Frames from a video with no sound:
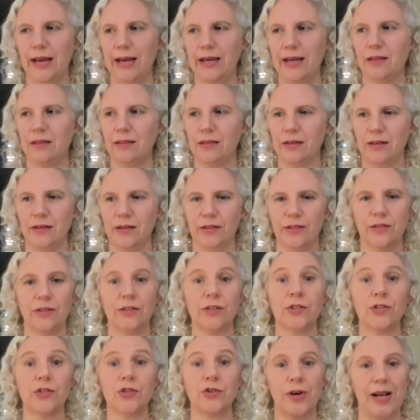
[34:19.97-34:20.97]
like the
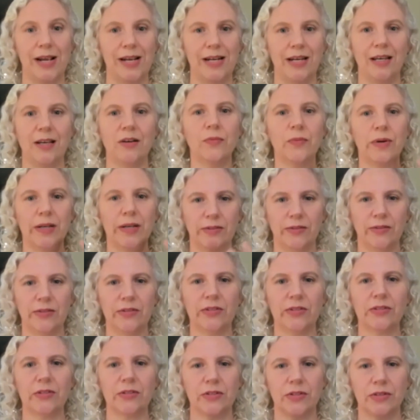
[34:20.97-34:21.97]
the training
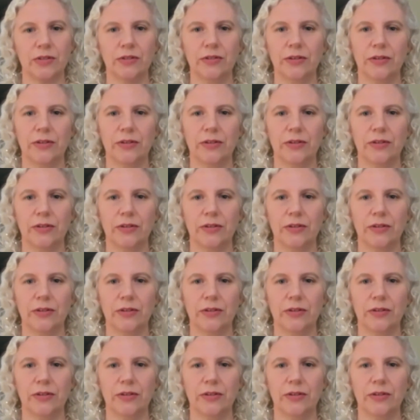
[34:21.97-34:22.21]
wheels to